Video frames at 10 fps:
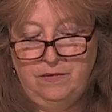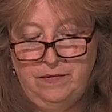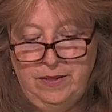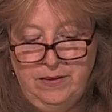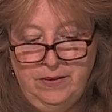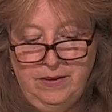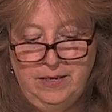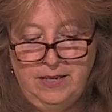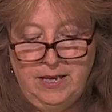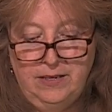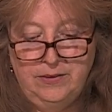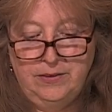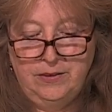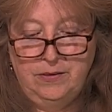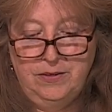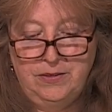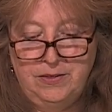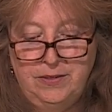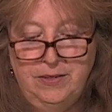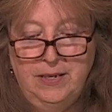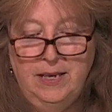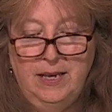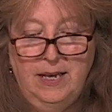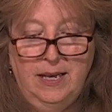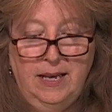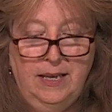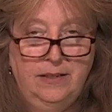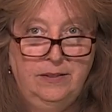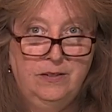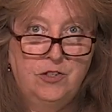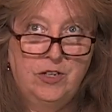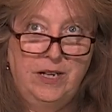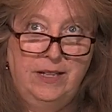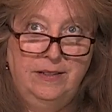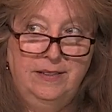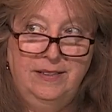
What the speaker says: a feather, a candle, a crystal, and a little shell.